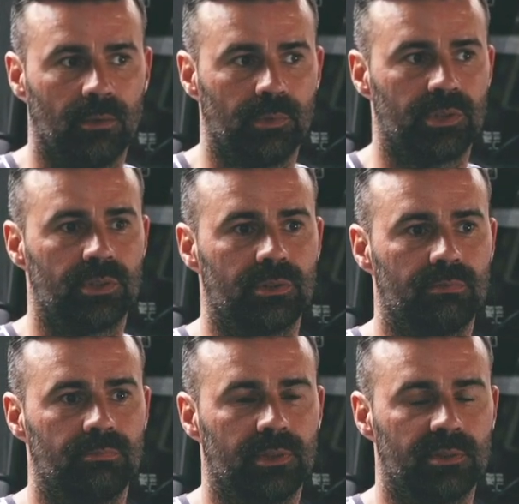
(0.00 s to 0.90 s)
which
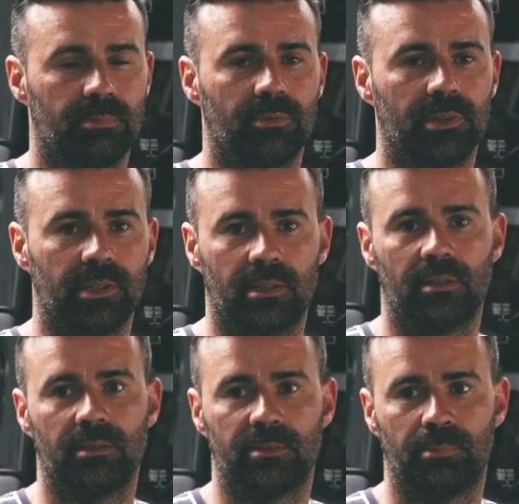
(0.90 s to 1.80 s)
is a bit
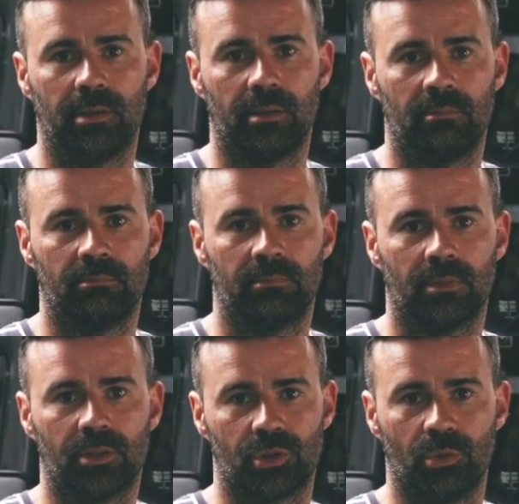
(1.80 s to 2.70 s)
ridiculous being
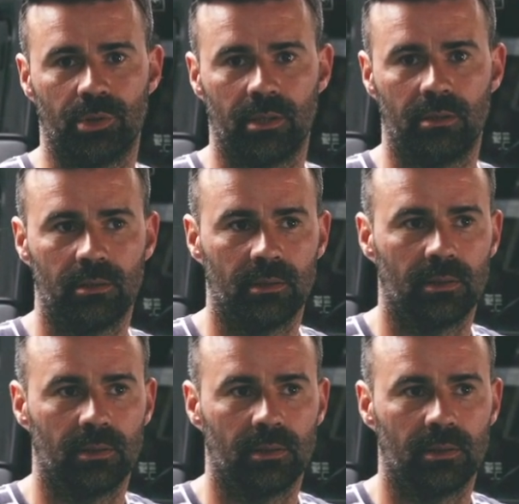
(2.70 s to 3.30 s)
a shorty,